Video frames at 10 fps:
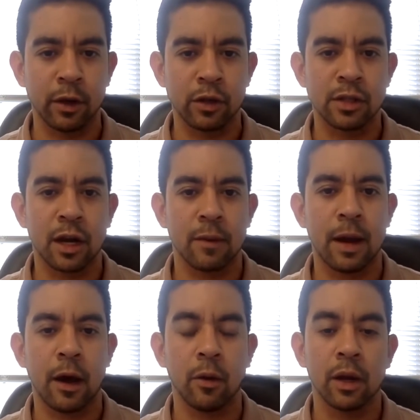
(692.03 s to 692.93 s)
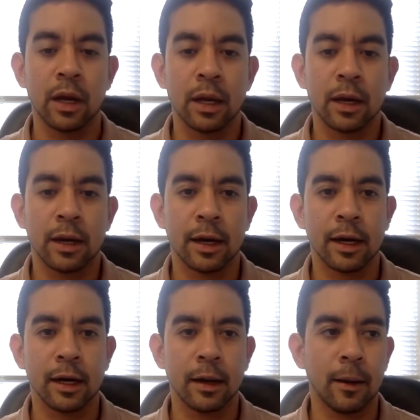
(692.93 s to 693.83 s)
When you're talking about
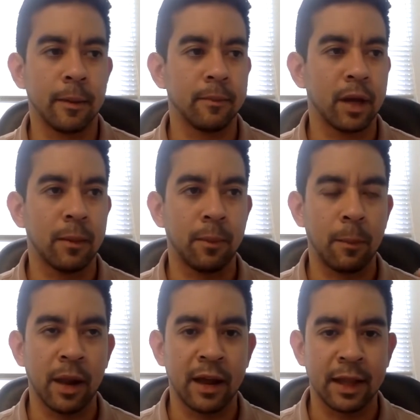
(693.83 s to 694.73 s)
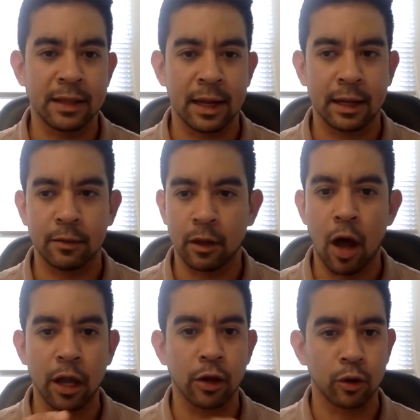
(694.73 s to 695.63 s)
applying that to like
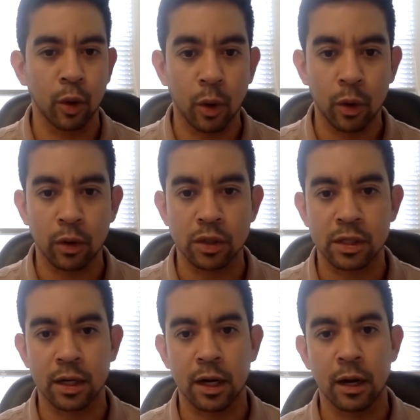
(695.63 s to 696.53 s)
locking your doors,